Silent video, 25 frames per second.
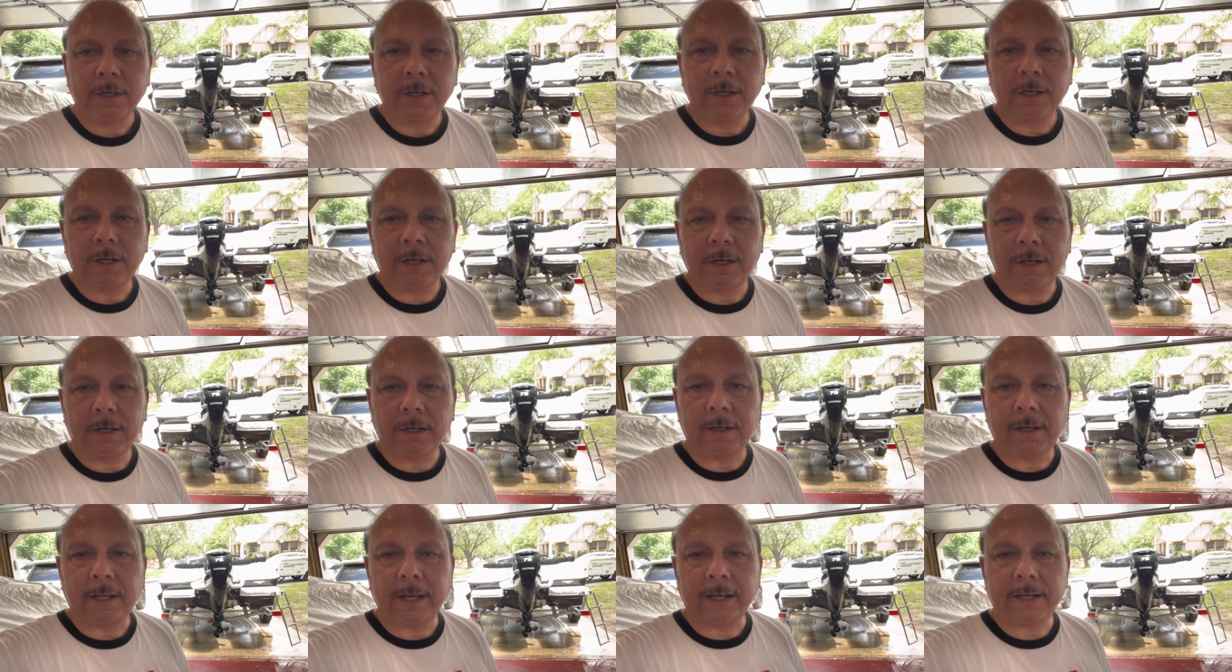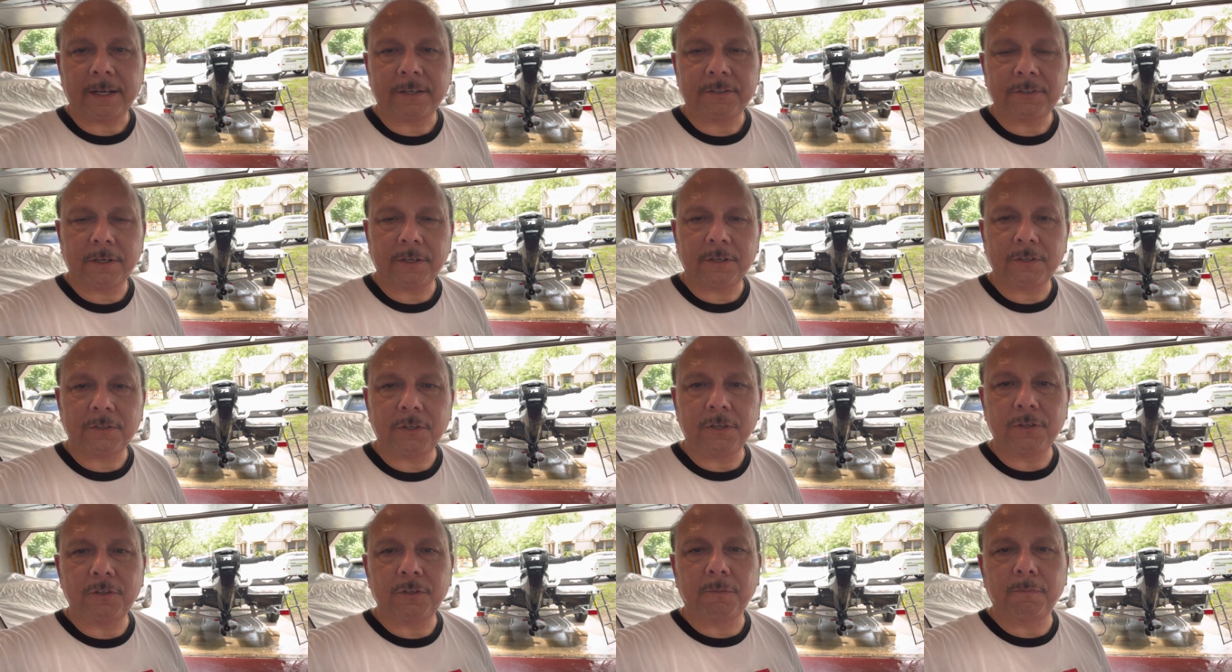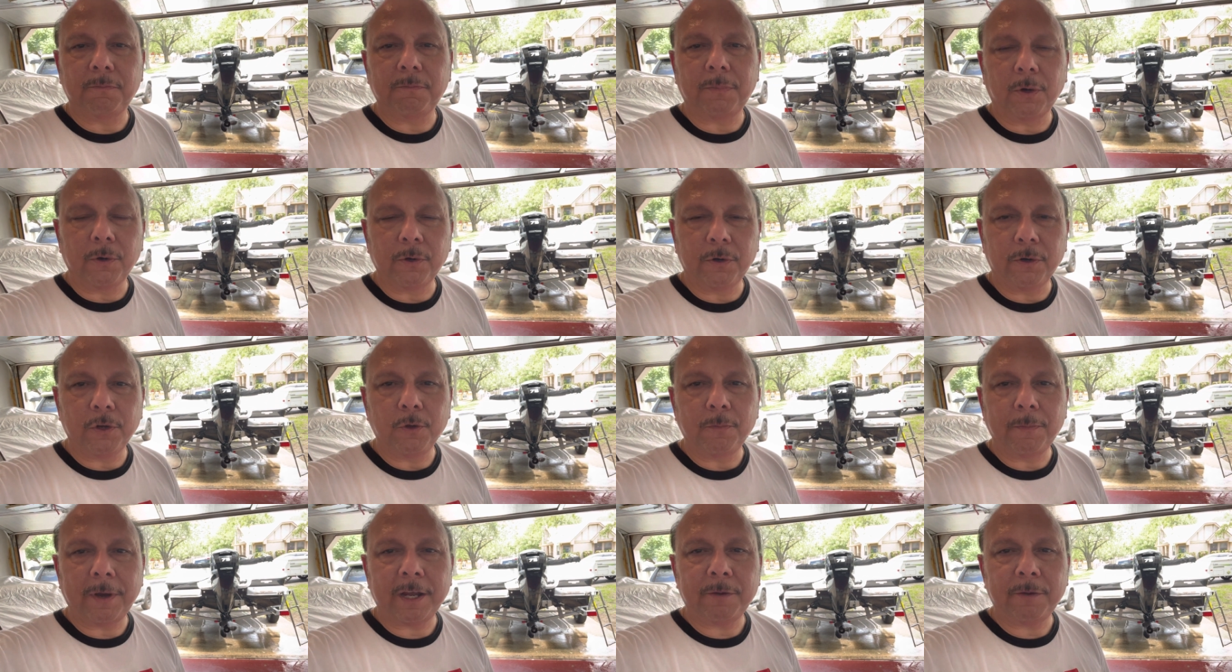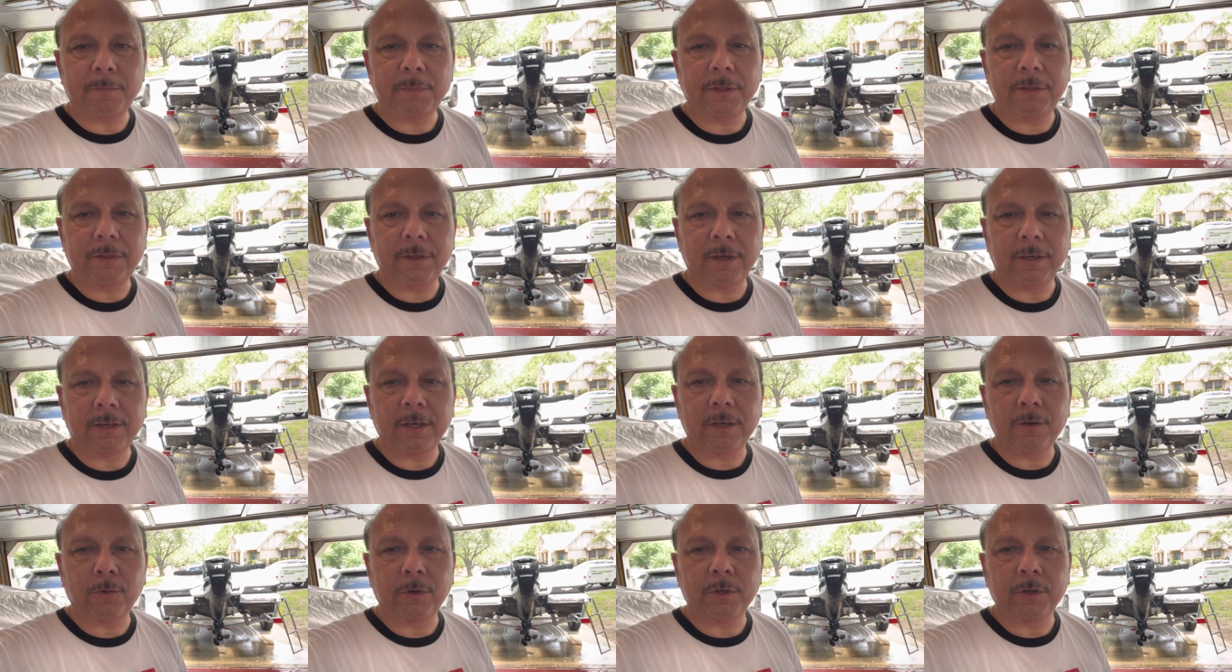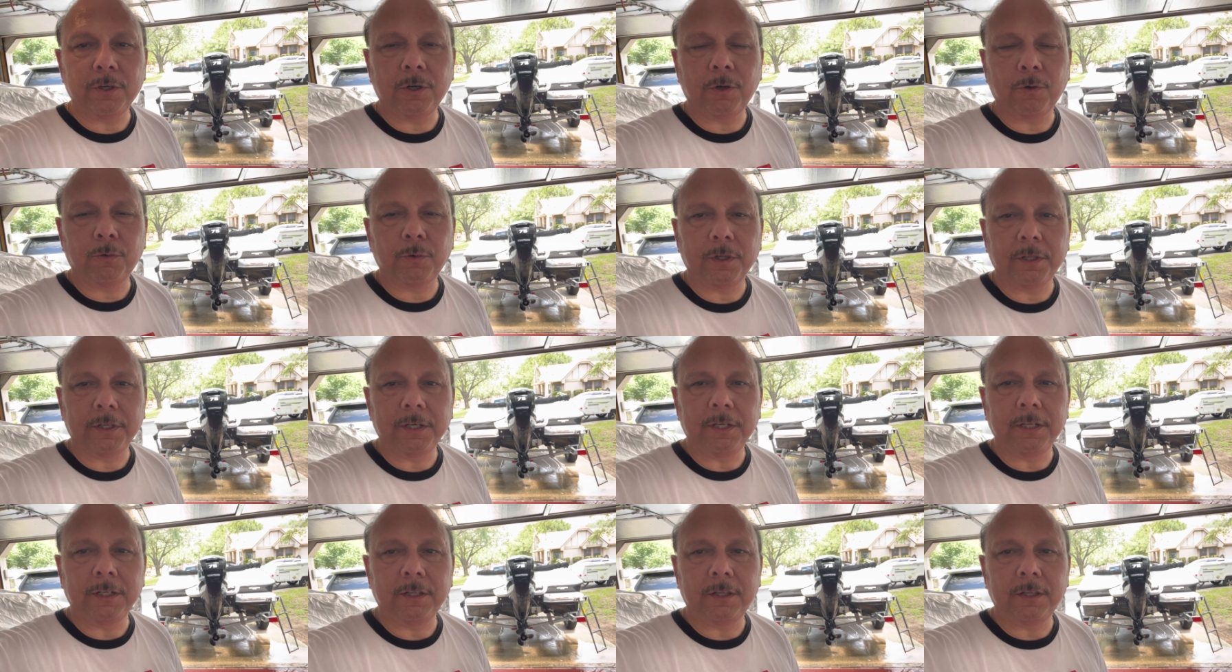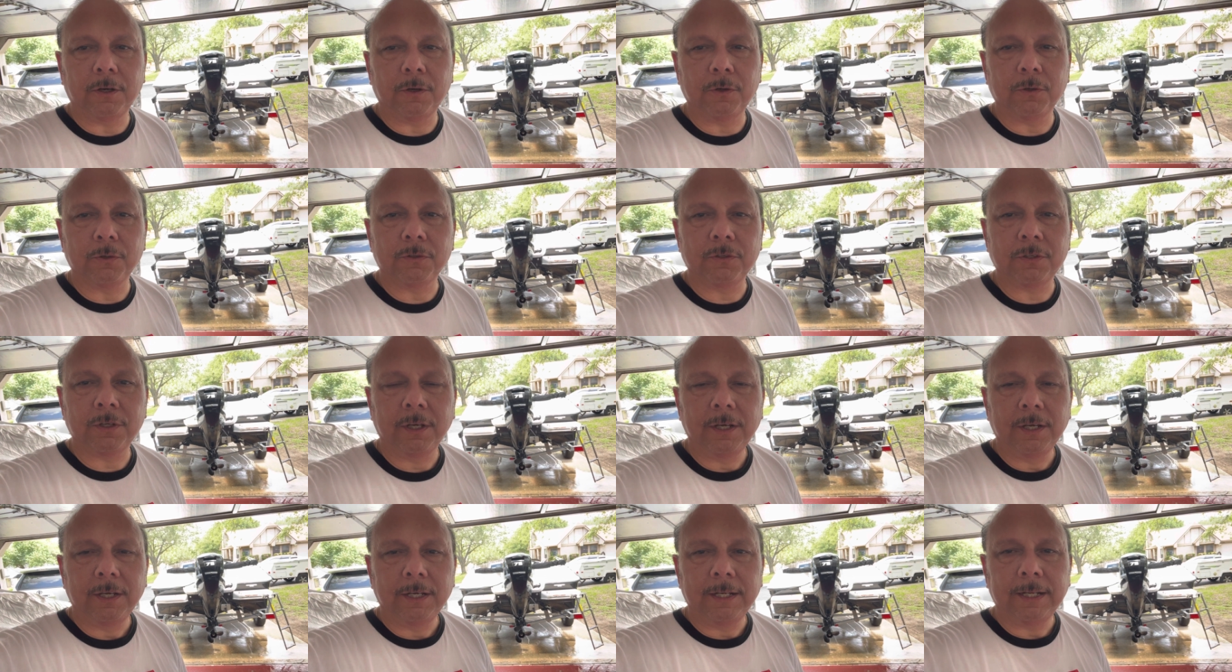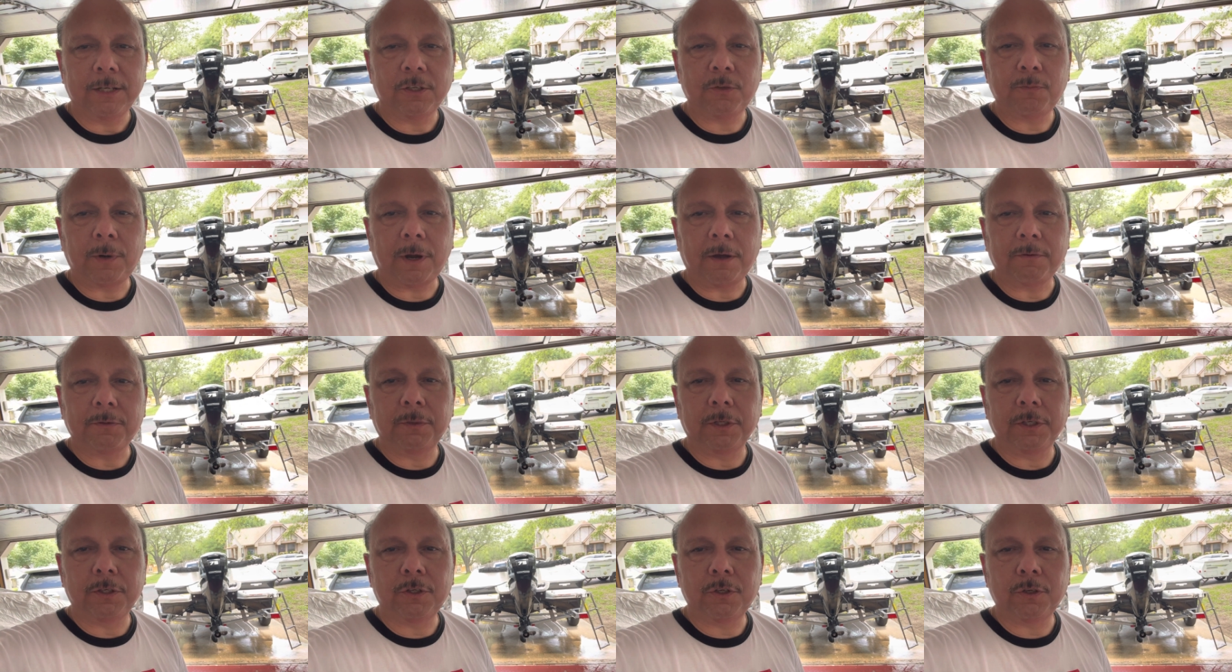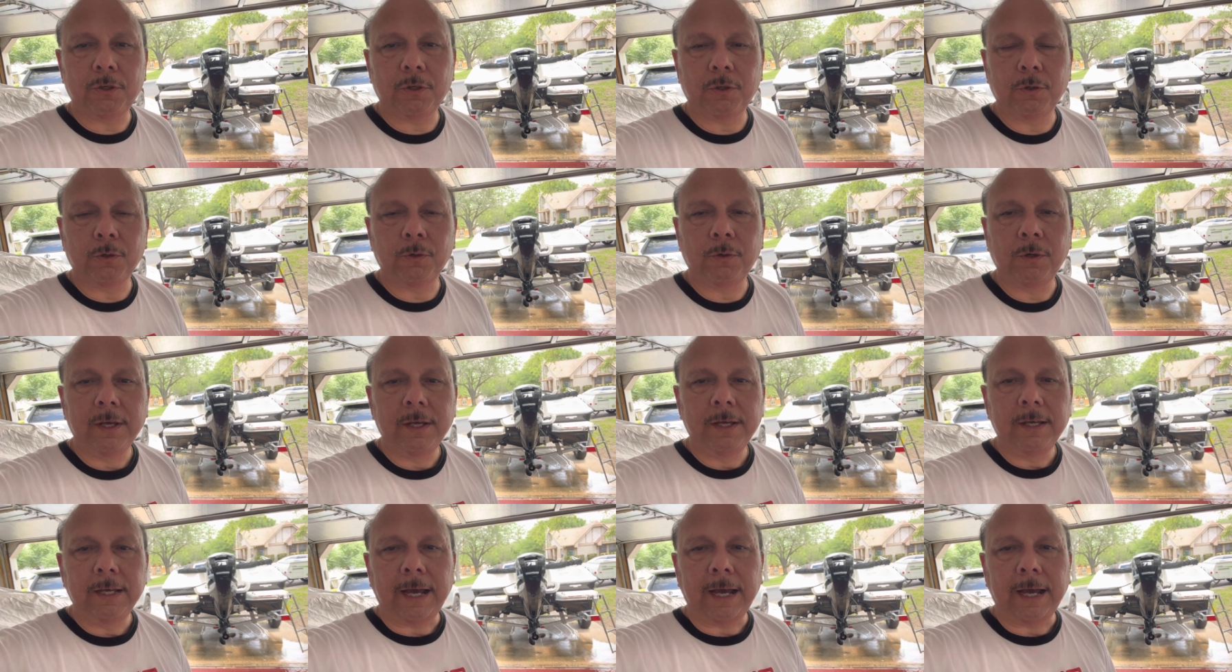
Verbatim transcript: like I said, a seasoned boater, you might be thinking, well, you don't really need those. That's probably true.